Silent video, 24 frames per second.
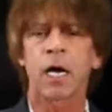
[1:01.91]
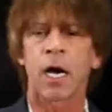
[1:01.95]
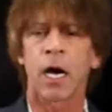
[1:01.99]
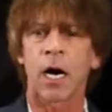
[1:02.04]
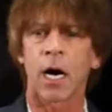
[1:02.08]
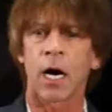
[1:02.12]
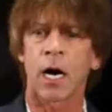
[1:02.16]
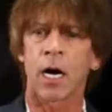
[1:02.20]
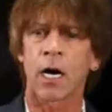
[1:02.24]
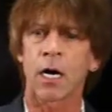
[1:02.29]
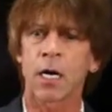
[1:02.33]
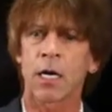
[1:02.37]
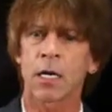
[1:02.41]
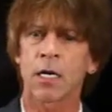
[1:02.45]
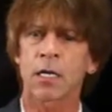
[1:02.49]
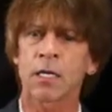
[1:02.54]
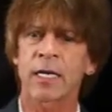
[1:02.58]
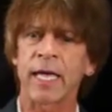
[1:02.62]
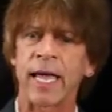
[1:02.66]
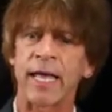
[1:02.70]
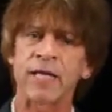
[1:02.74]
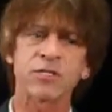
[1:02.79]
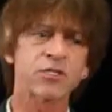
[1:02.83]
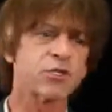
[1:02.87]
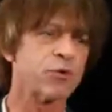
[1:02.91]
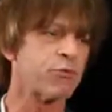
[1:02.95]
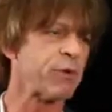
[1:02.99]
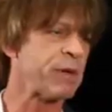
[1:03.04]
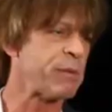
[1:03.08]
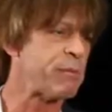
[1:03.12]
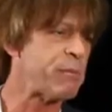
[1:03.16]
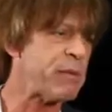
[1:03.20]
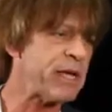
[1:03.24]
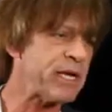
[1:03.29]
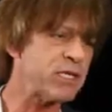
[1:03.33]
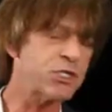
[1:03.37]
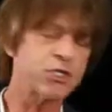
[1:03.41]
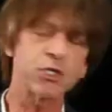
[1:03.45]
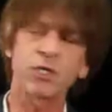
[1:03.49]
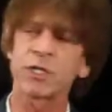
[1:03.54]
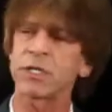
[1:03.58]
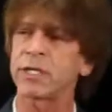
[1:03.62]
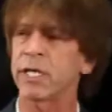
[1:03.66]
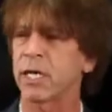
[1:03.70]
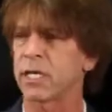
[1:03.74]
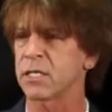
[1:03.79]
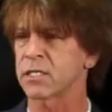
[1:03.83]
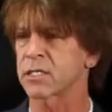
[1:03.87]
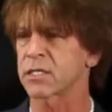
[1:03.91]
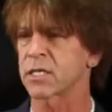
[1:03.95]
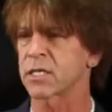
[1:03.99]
cancer remission in